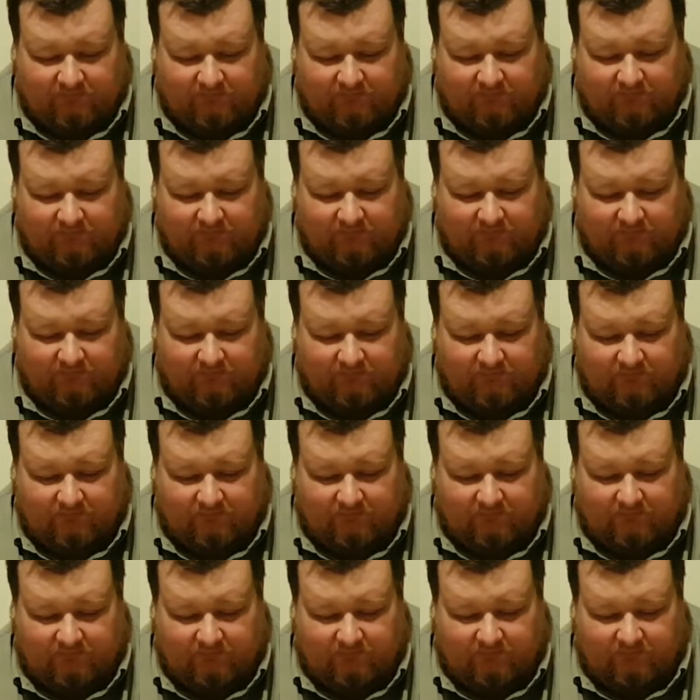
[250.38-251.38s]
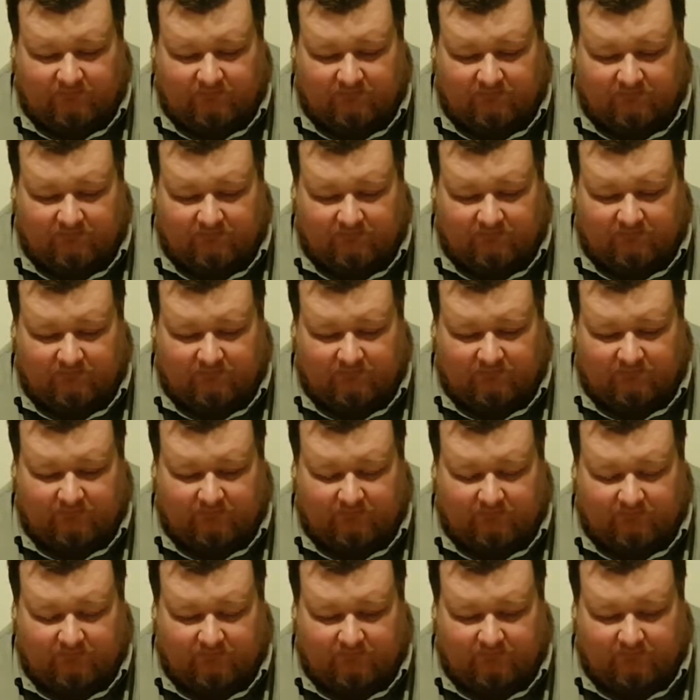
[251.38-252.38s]

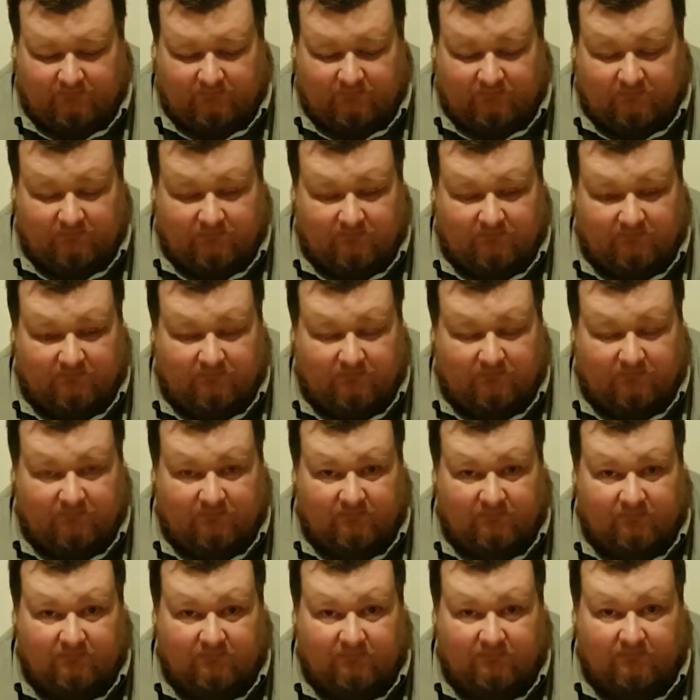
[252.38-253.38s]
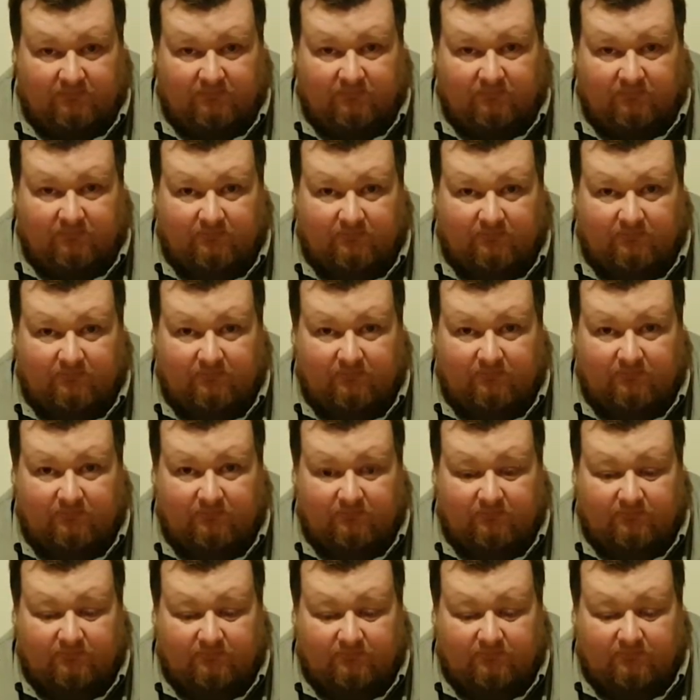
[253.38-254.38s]

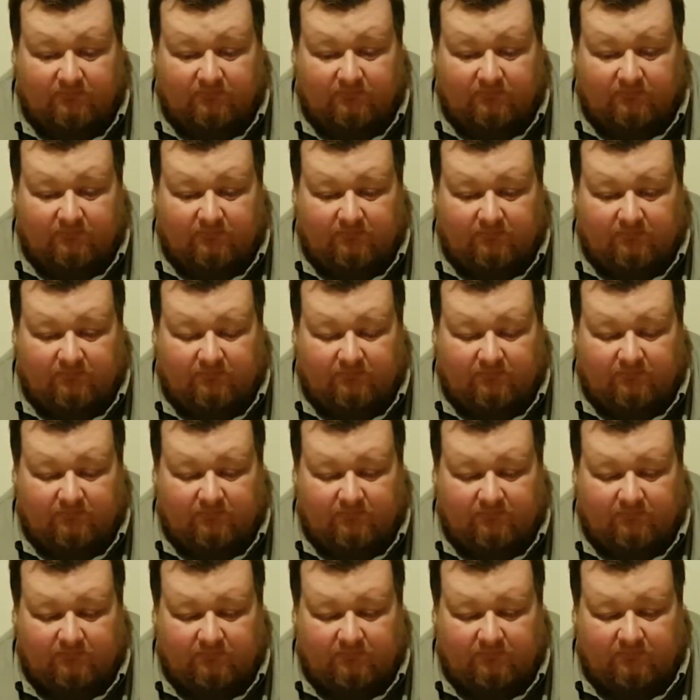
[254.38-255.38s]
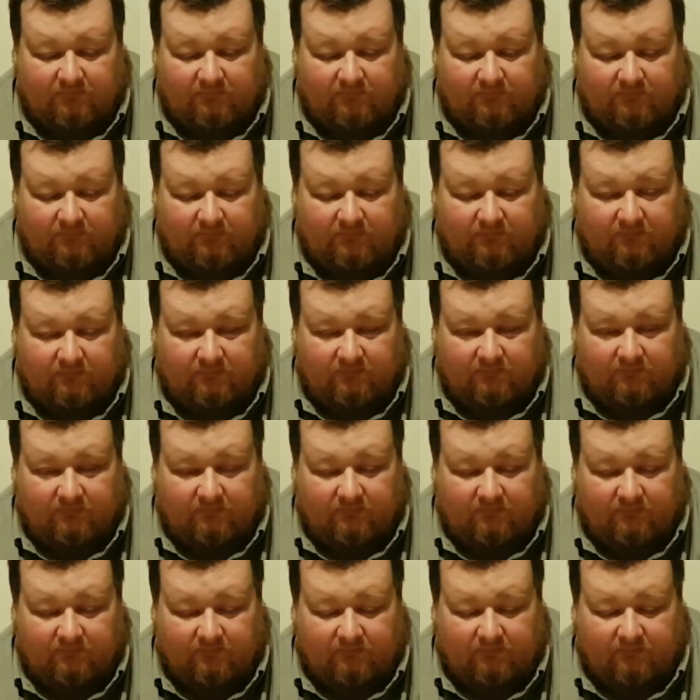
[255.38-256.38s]

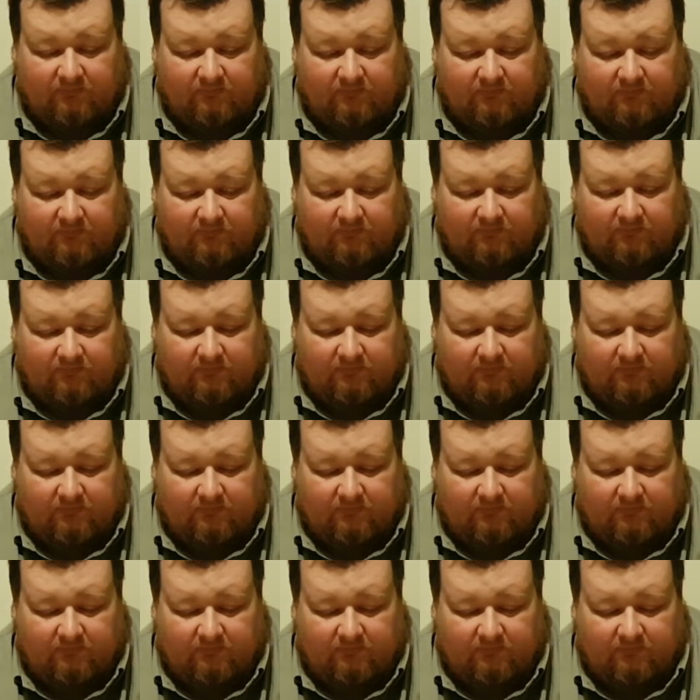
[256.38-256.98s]
This person isn't speaking.